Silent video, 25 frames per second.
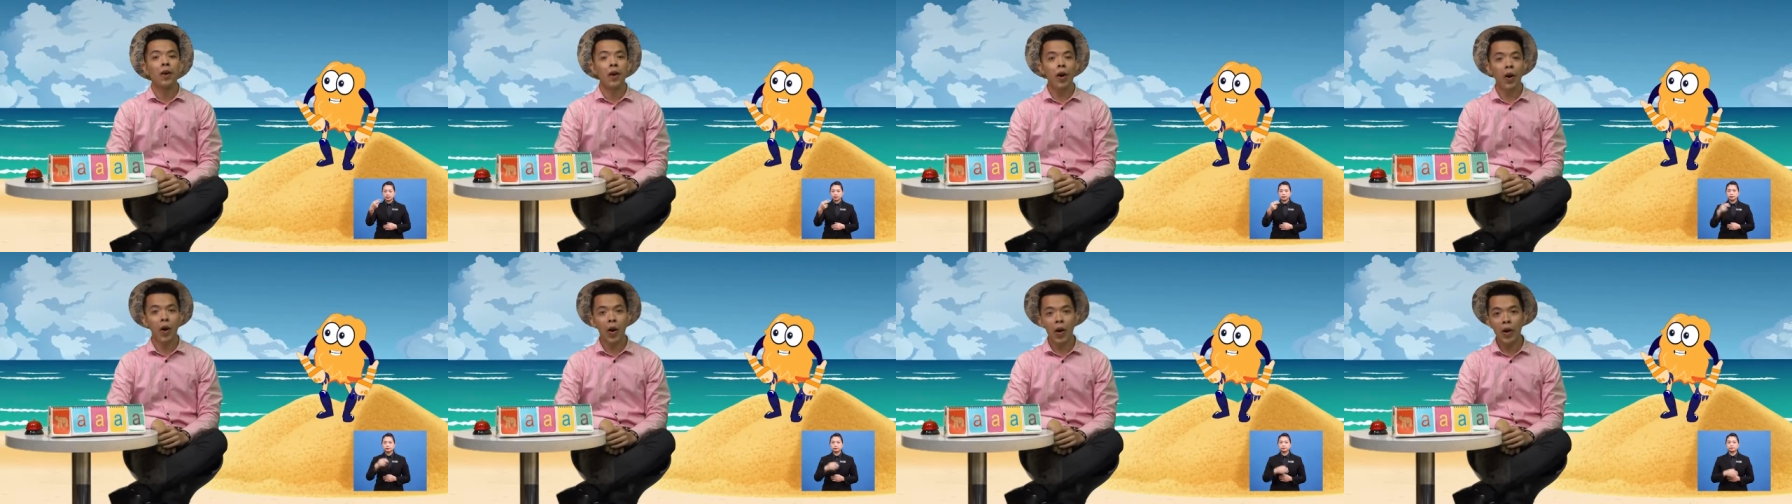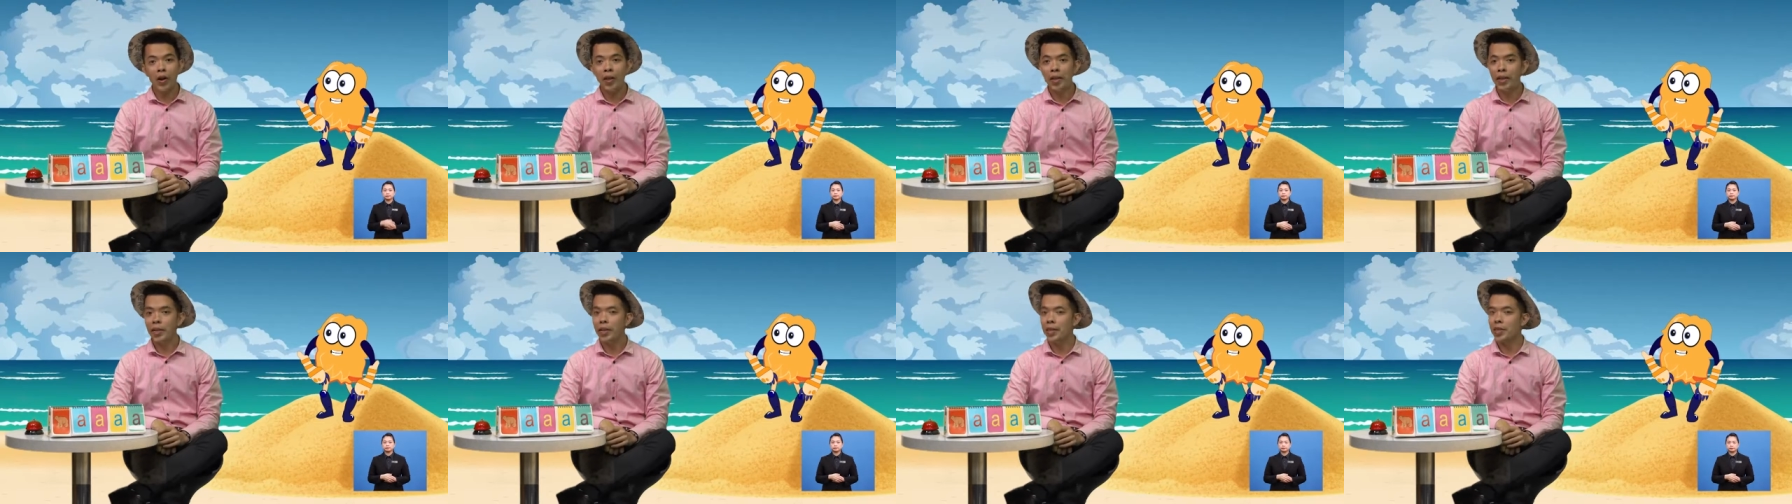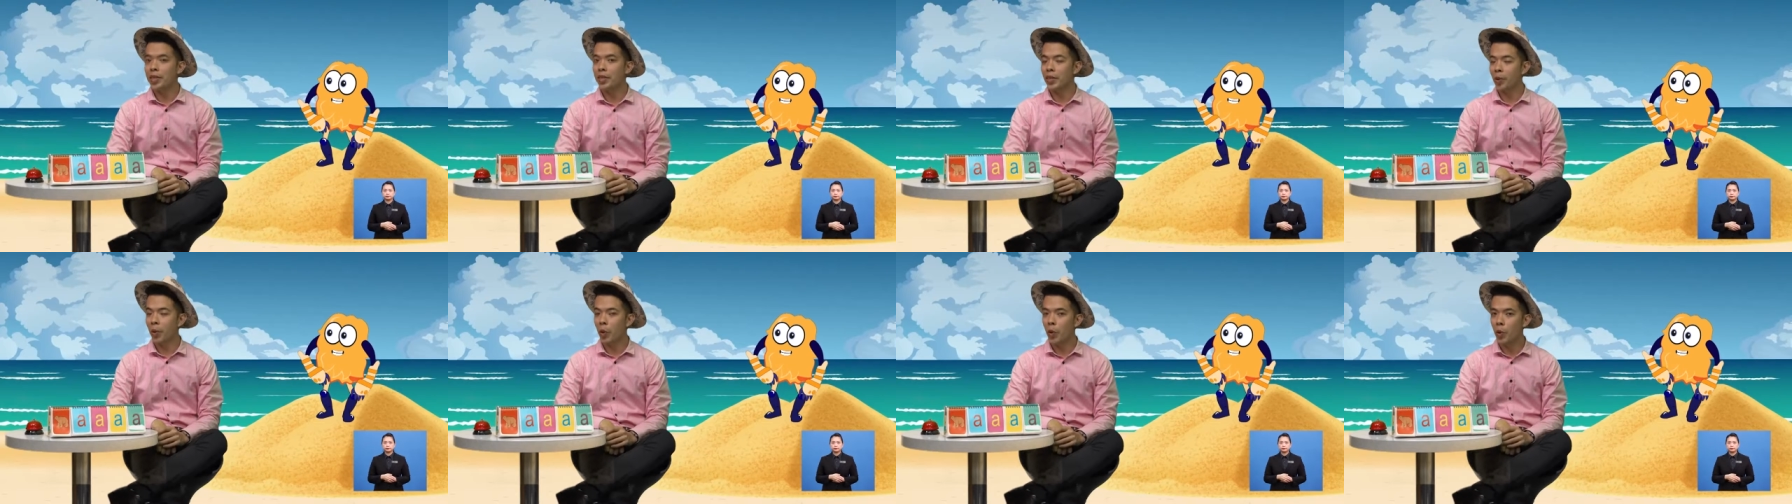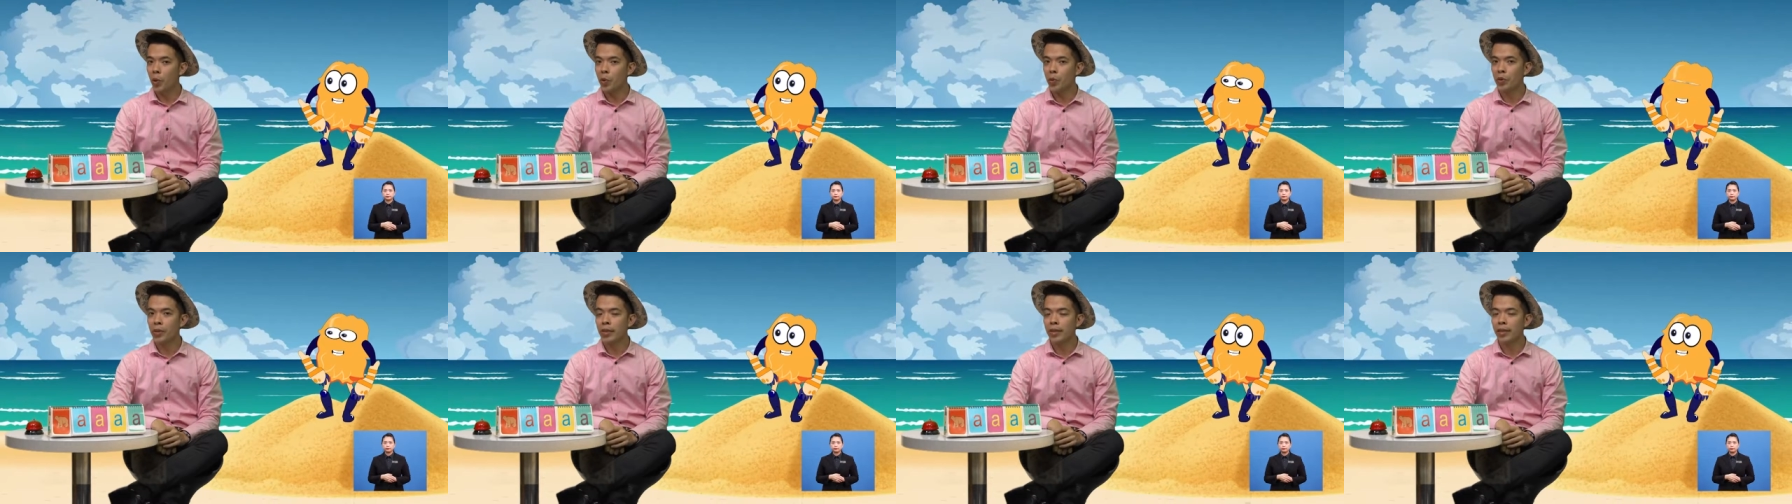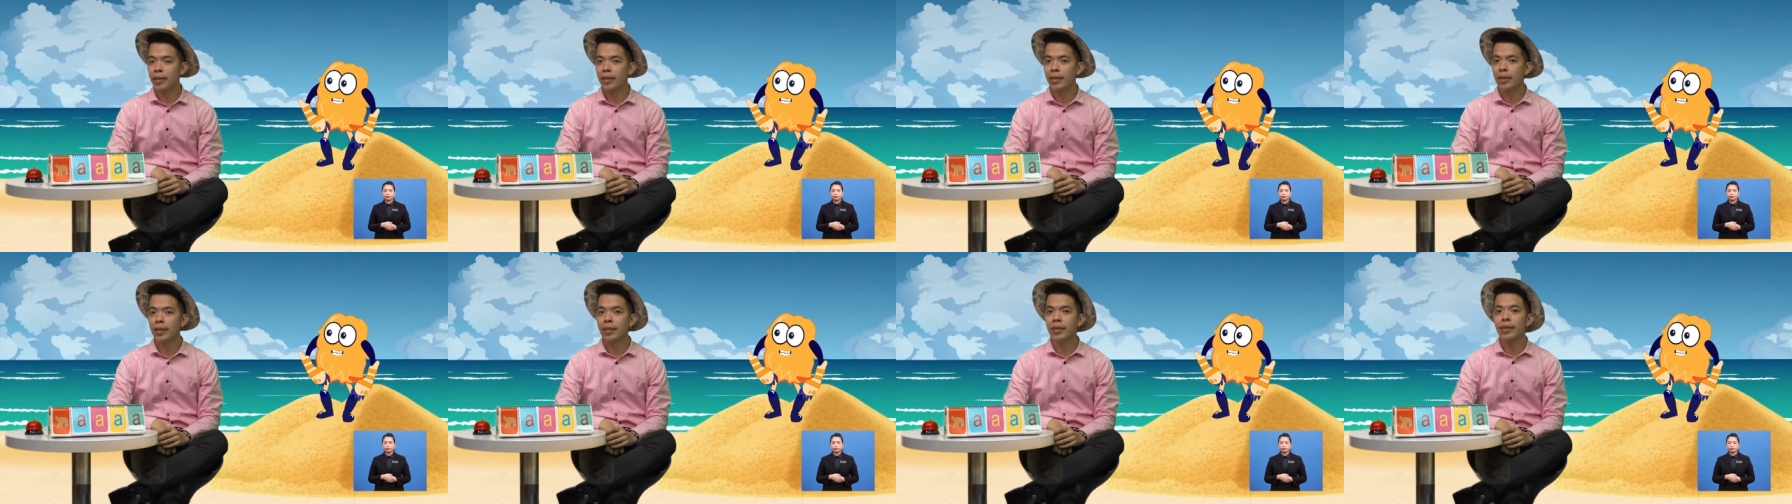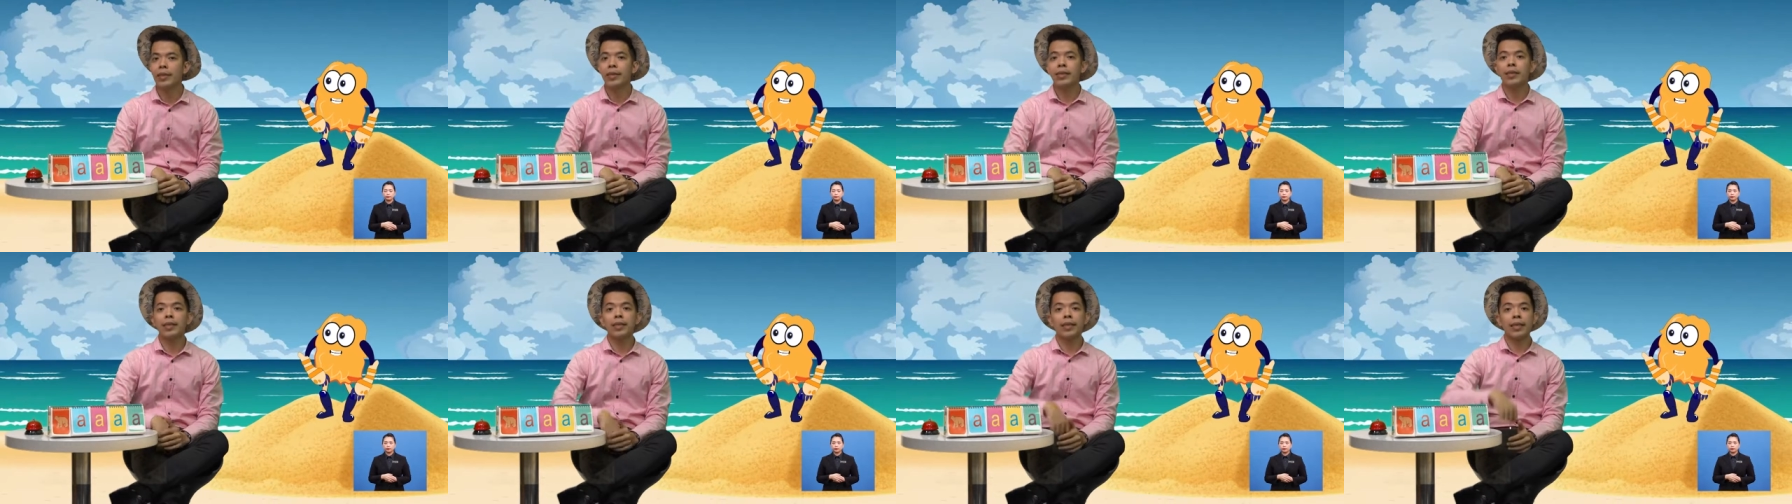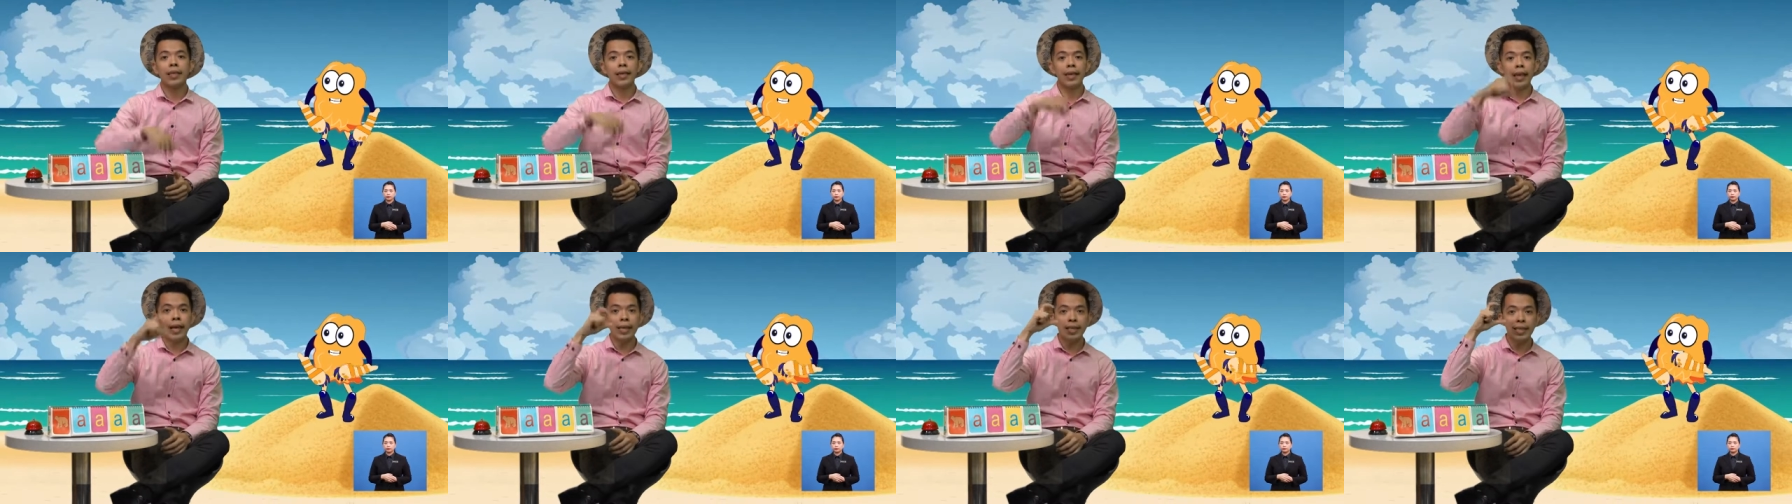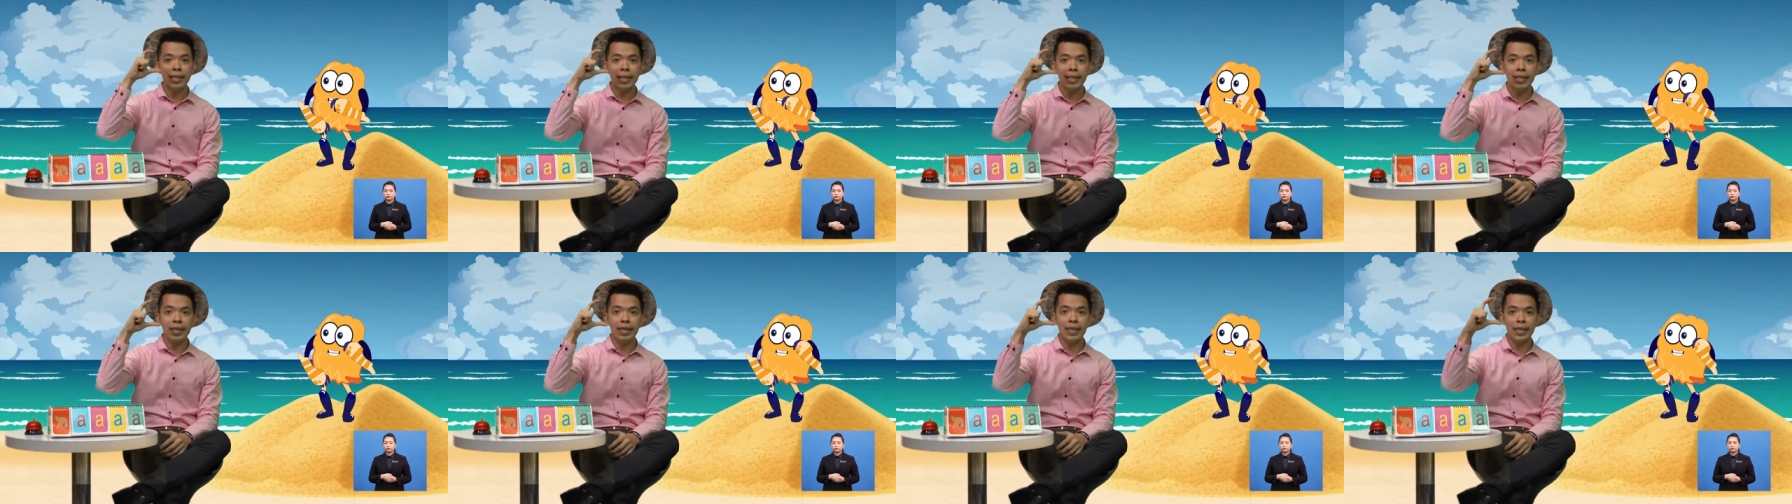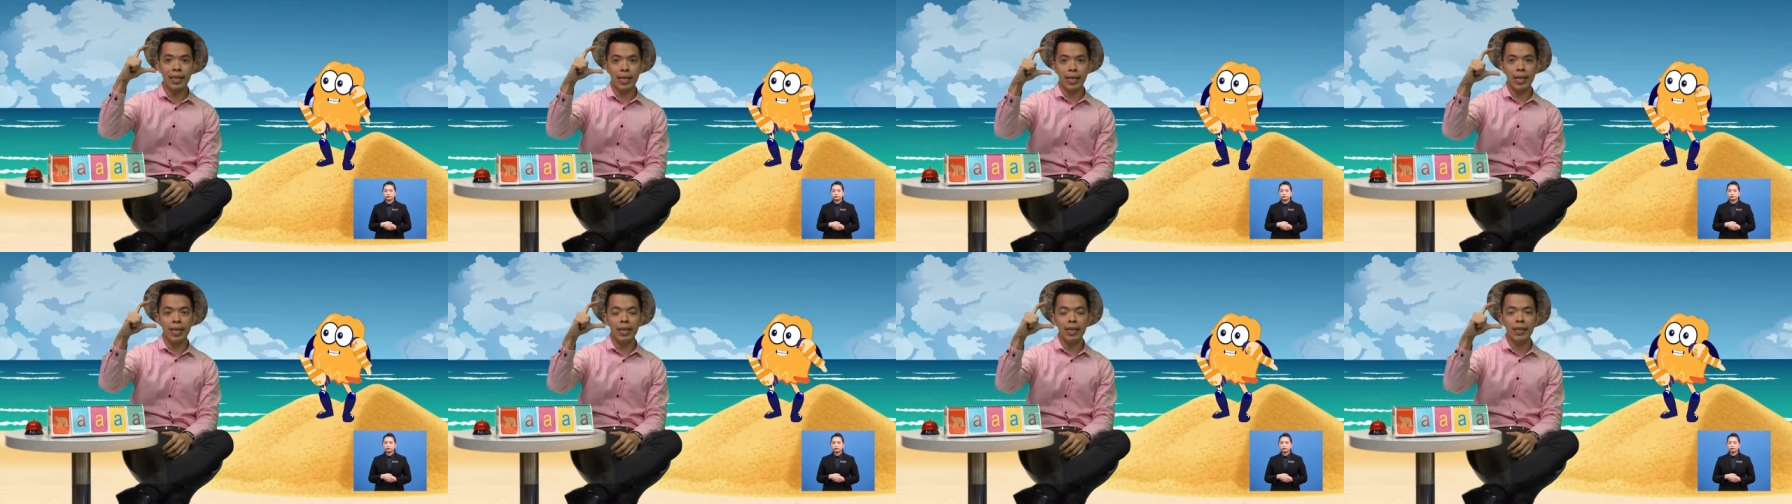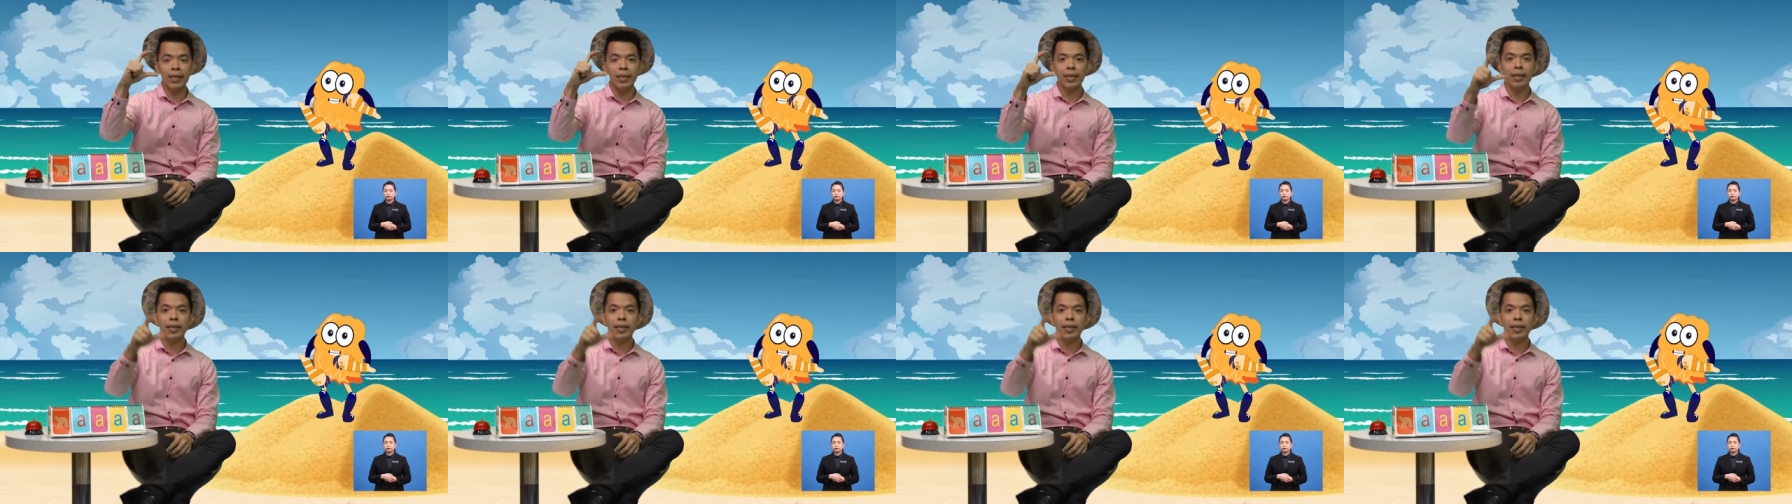On its own, the letter C